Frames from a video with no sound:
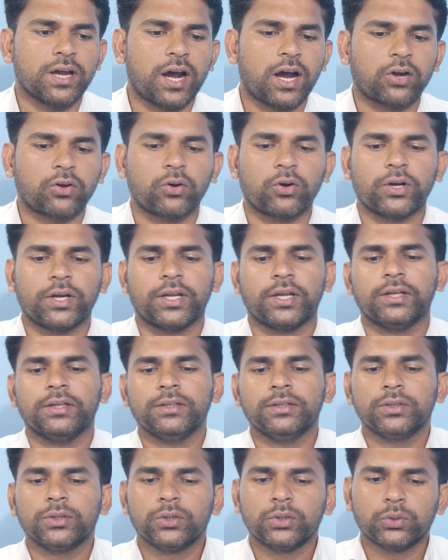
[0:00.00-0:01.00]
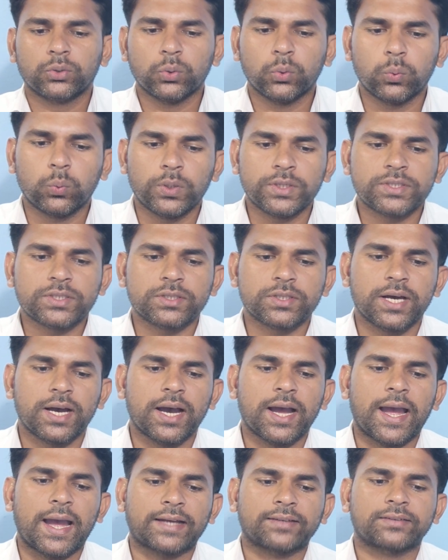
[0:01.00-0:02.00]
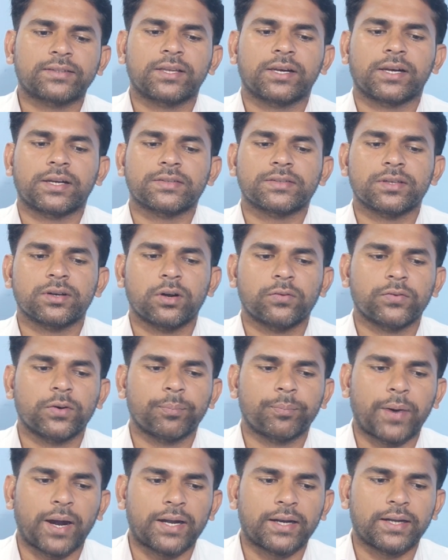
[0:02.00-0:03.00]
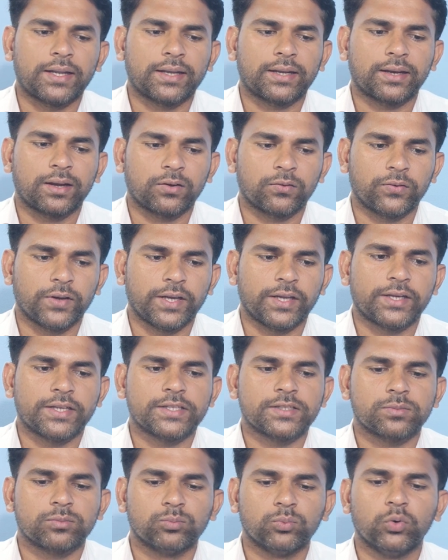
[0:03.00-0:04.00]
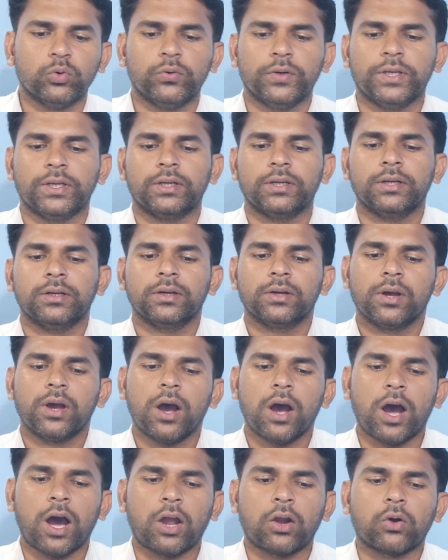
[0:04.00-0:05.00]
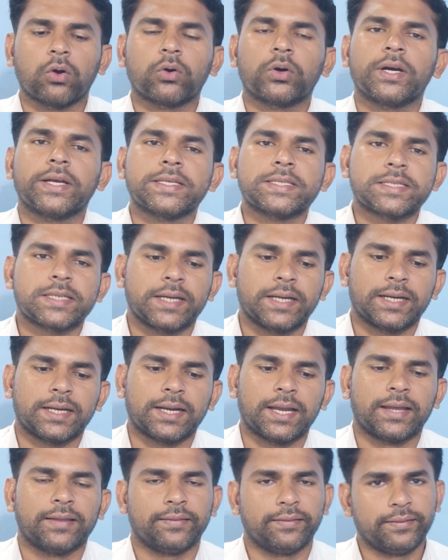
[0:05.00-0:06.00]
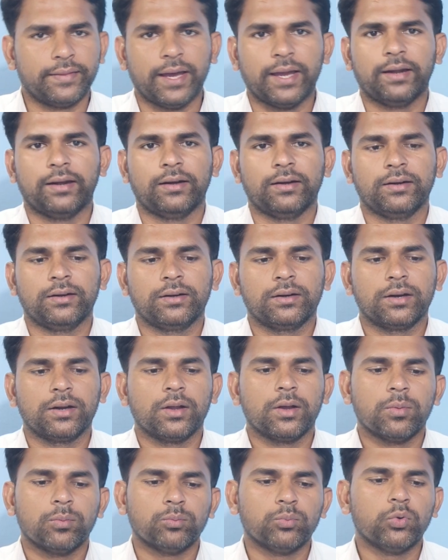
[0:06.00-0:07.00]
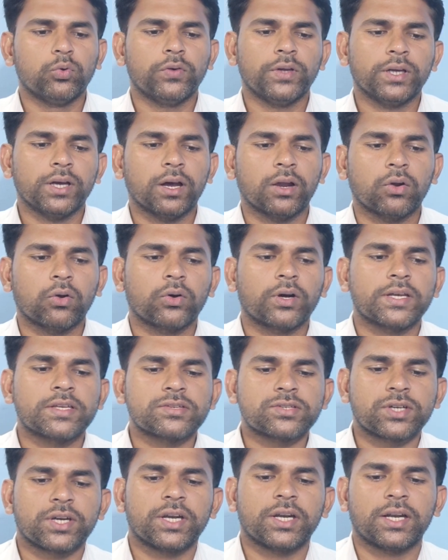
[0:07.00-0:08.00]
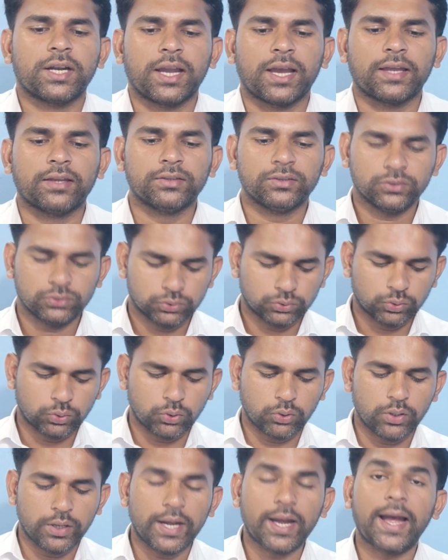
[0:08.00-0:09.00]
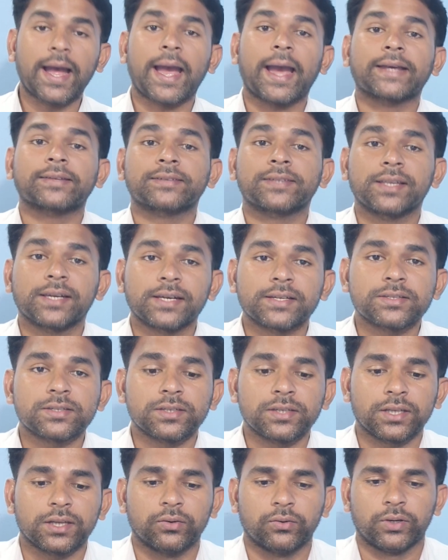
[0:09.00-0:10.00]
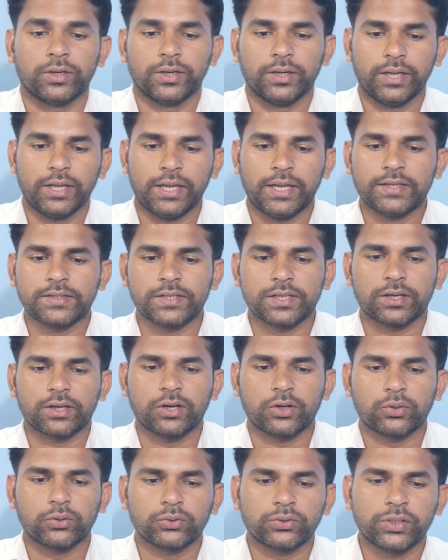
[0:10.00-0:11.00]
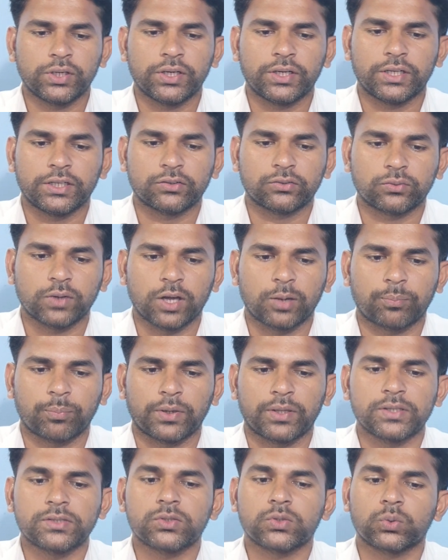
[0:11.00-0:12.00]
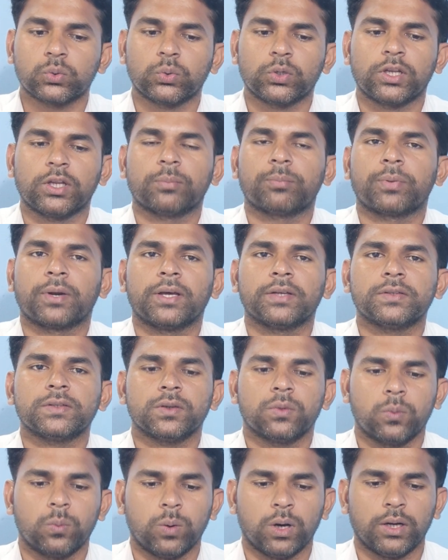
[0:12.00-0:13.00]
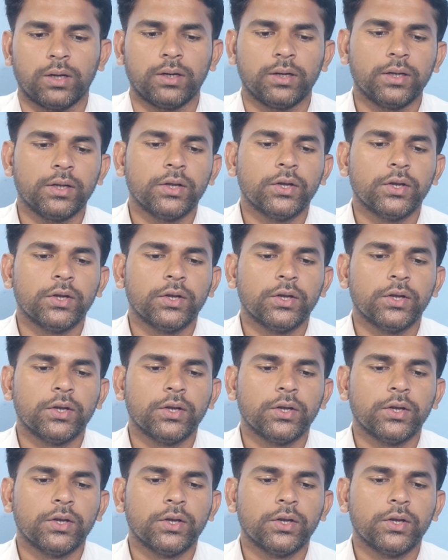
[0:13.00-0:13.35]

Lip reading: according to which the acceleration of a particle where is moving along a straight line. Then moving along a straight line, so acceleration given A is equal to 3t square plus 2t plus 1.